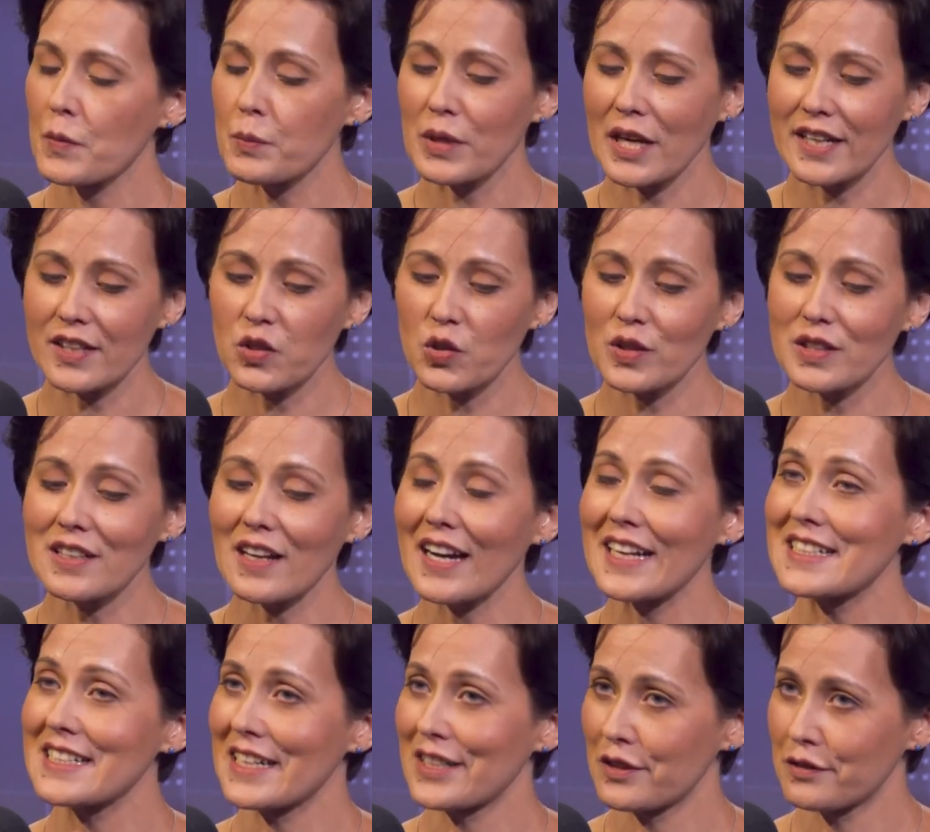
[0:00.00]
but I couldn't
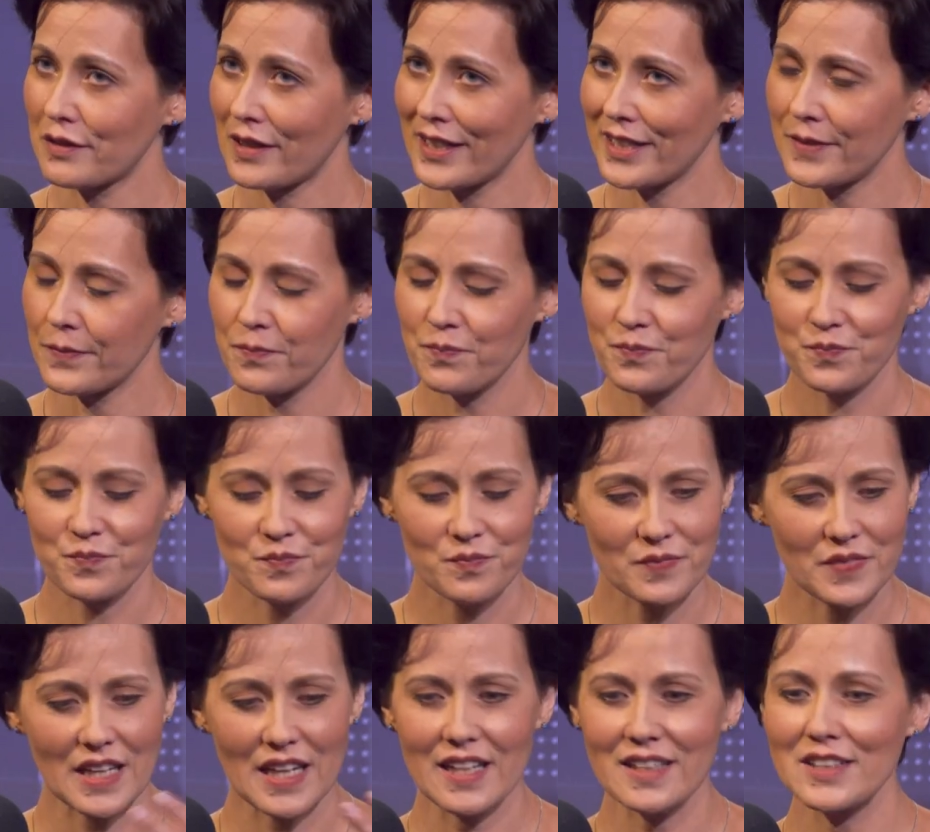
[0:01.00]
identify it.
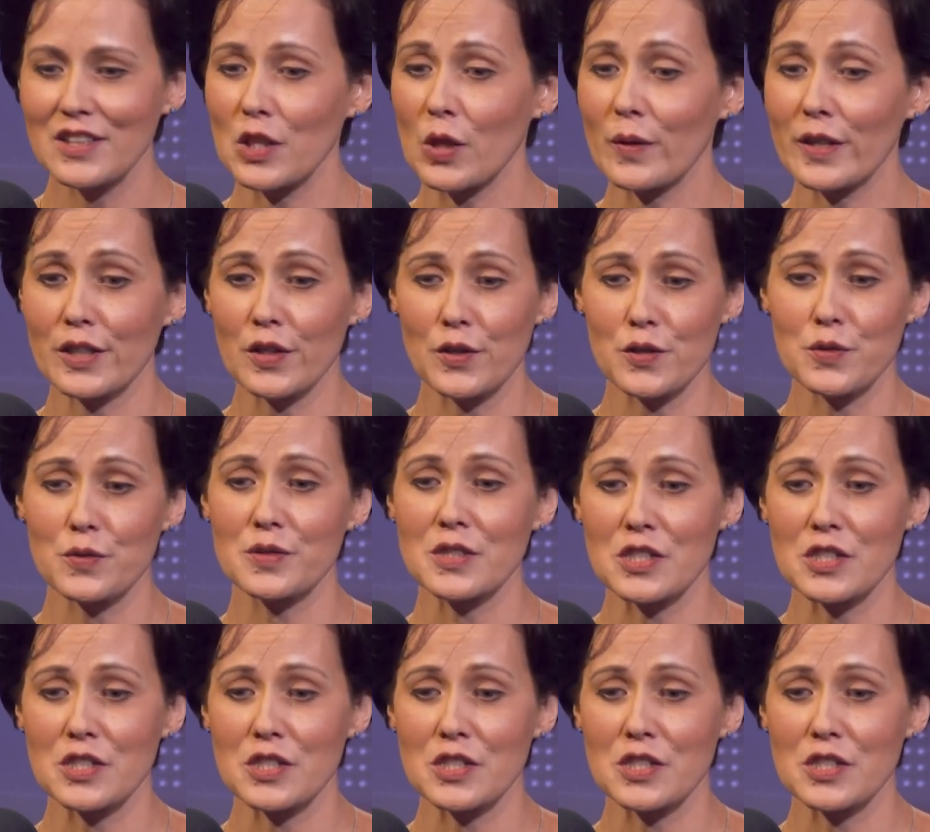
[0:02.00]
Then, you know, I go through